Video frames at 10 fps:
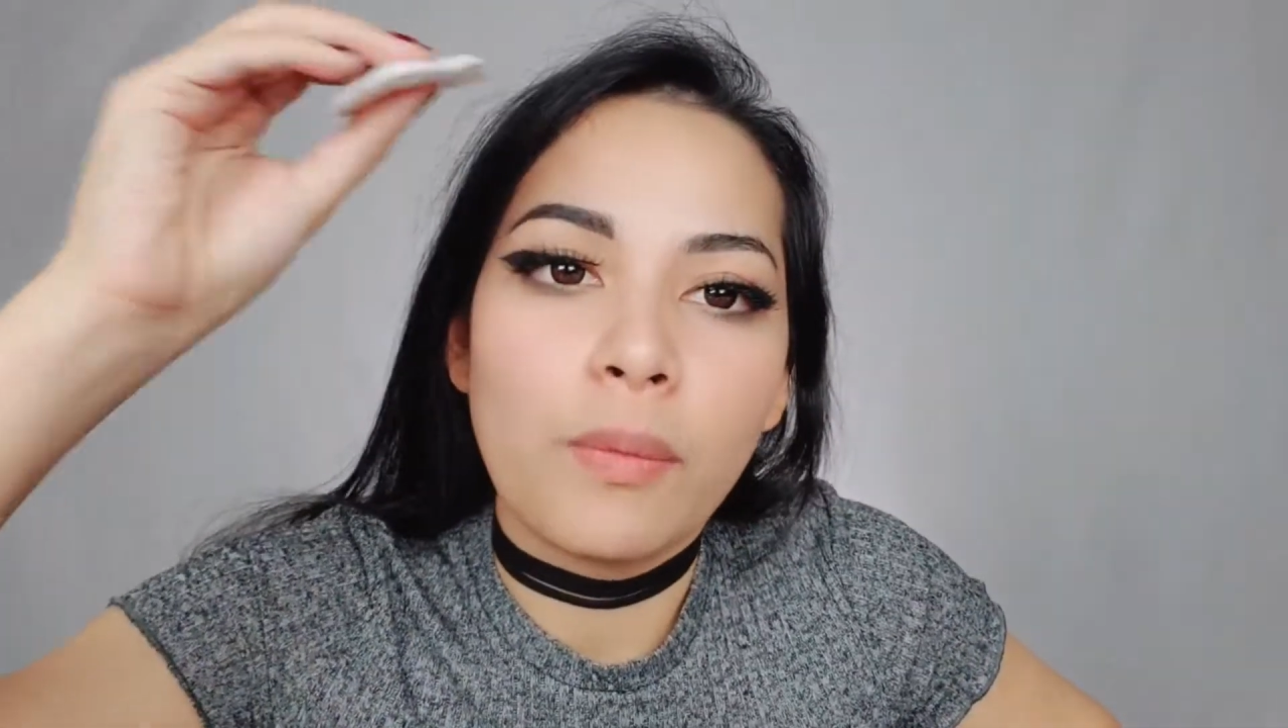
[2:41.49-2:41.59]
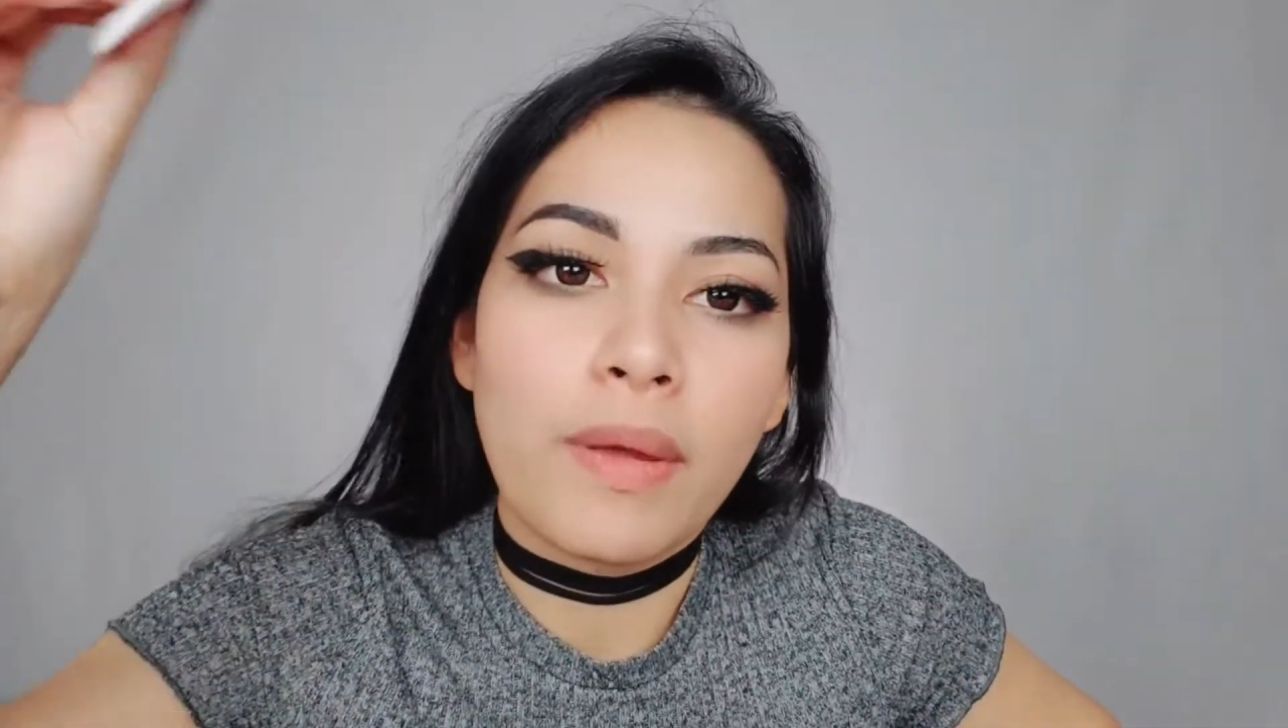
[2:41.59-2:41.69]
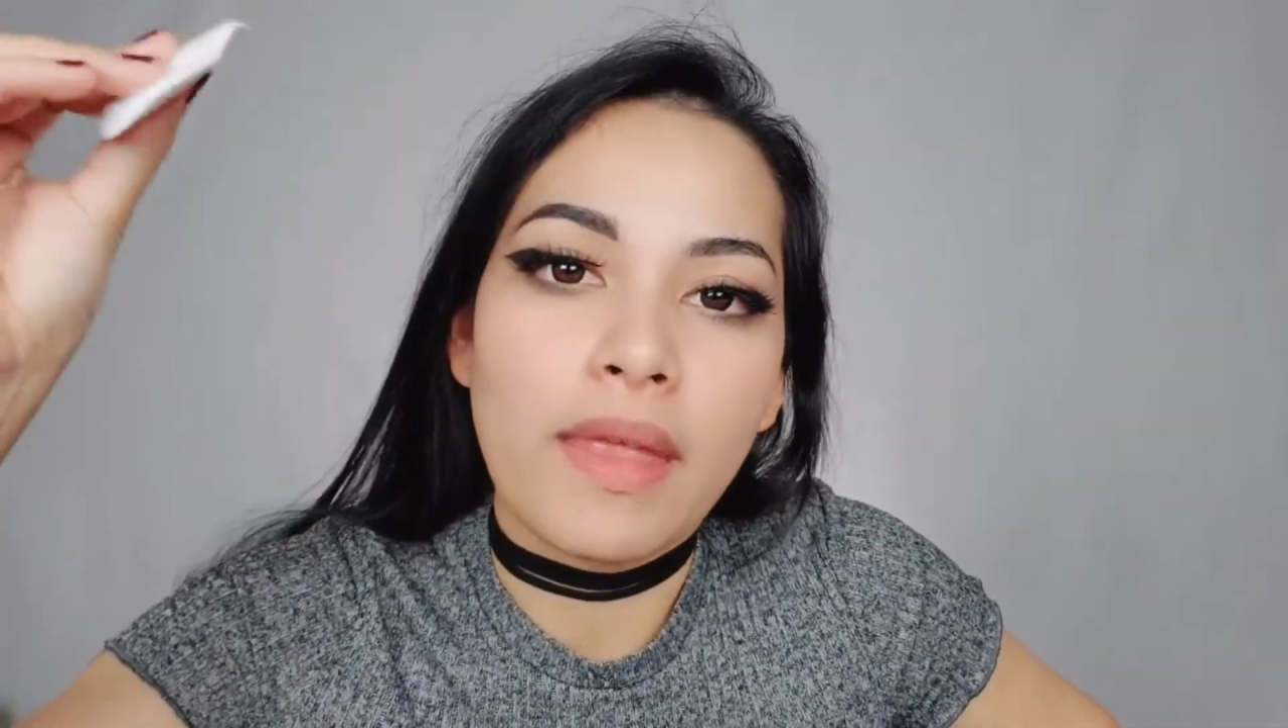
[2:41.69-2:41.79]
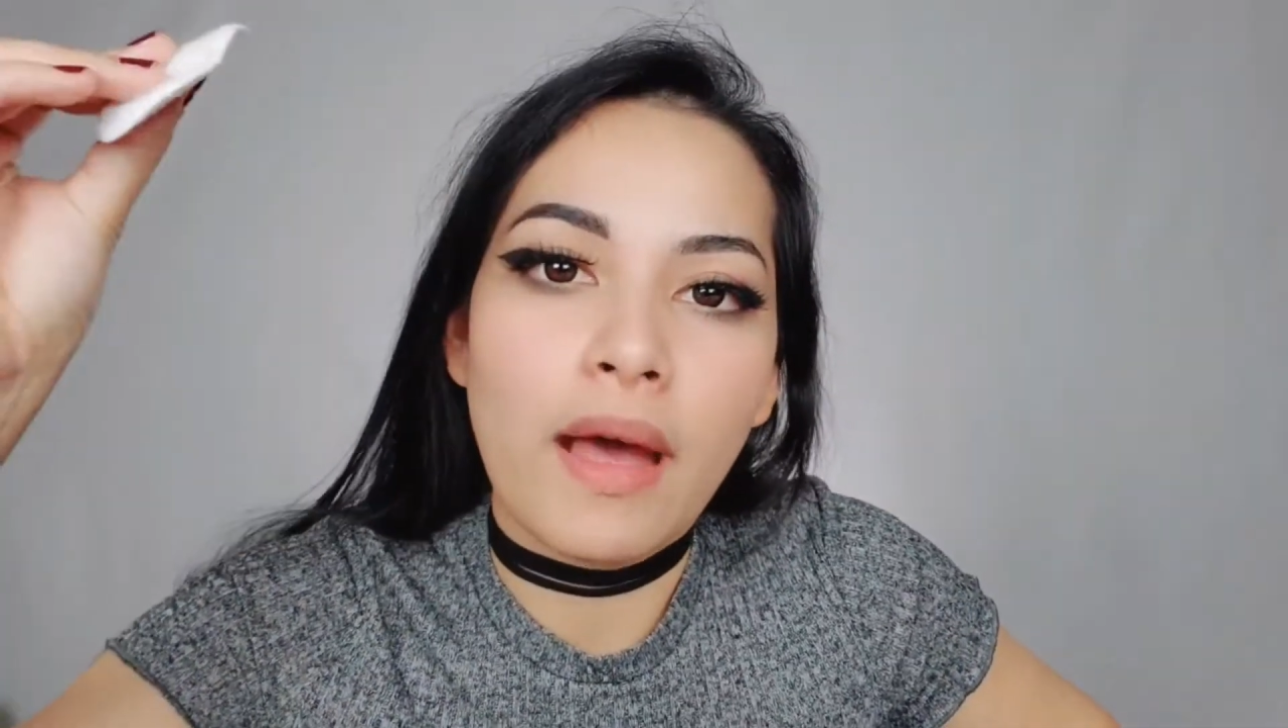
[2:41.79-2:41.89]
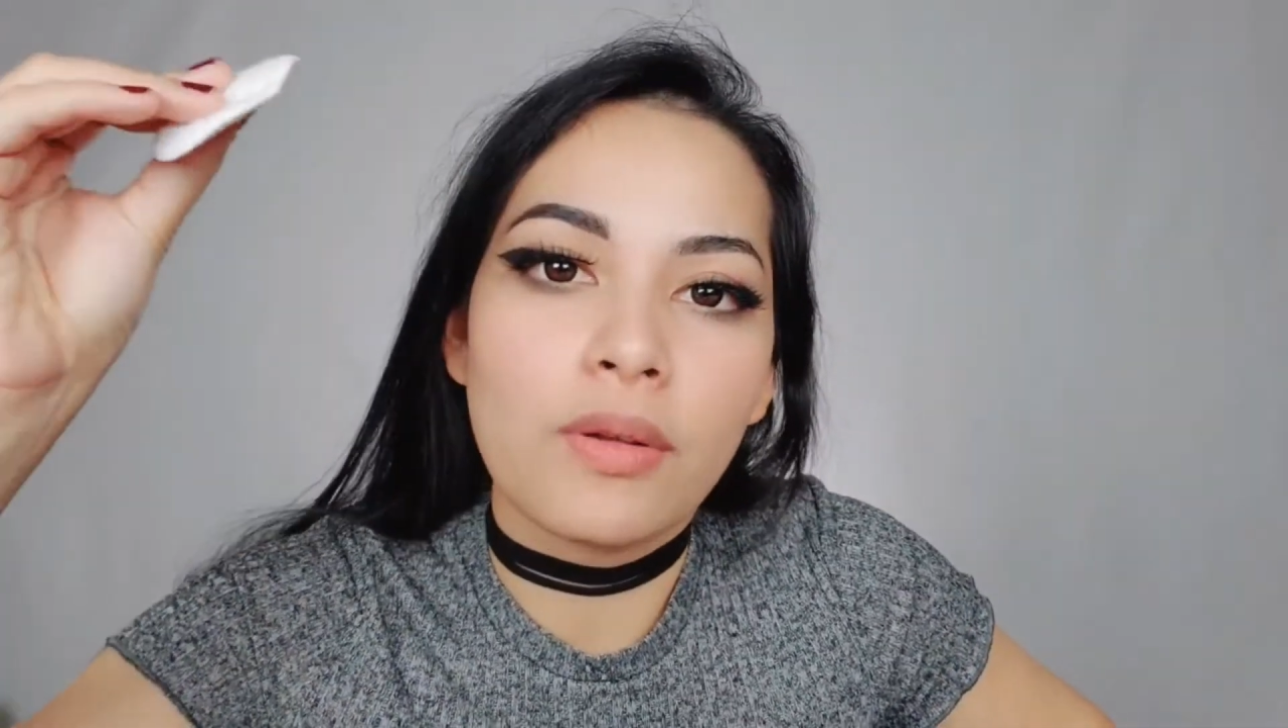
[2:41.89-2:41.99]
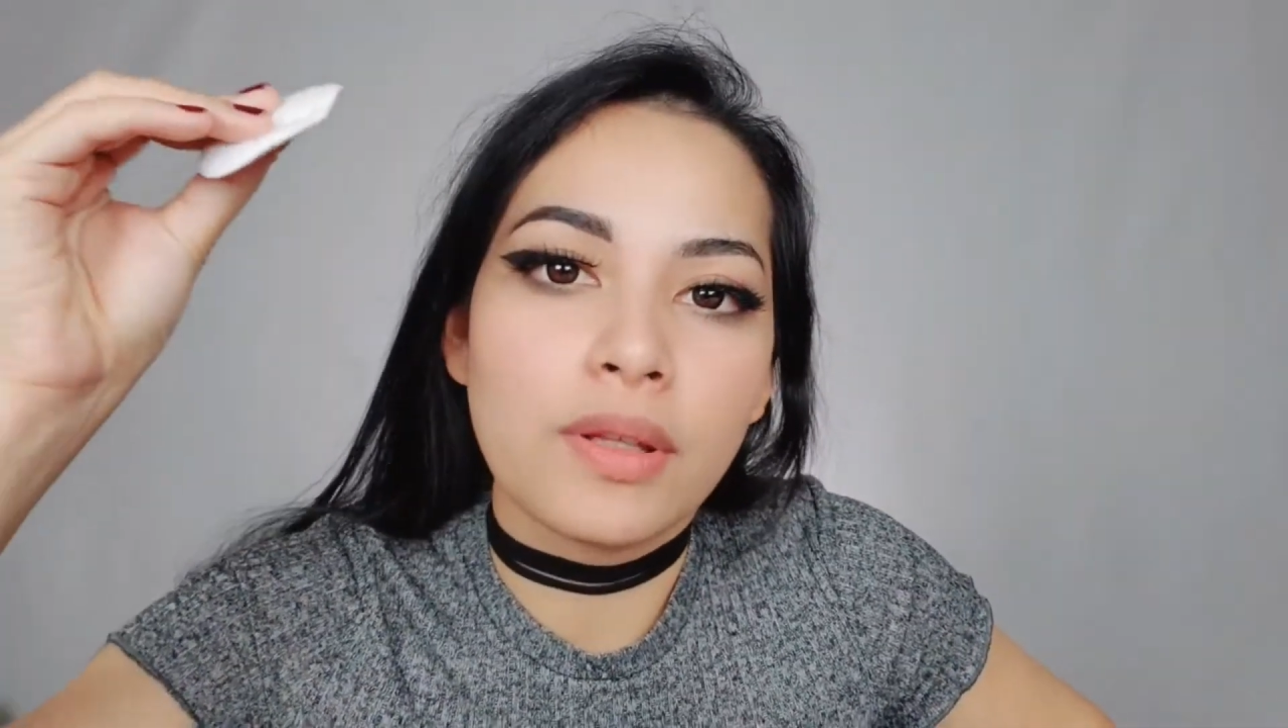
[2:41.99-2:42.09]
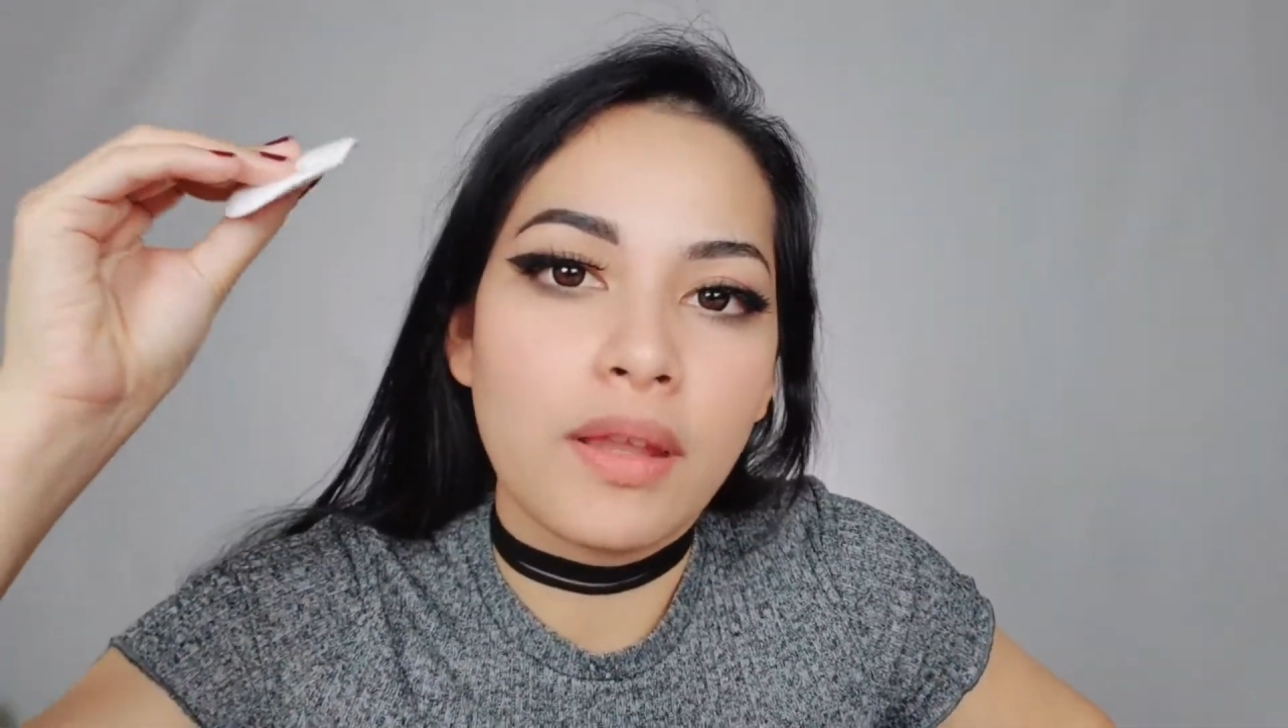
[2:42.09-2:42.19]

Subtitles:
without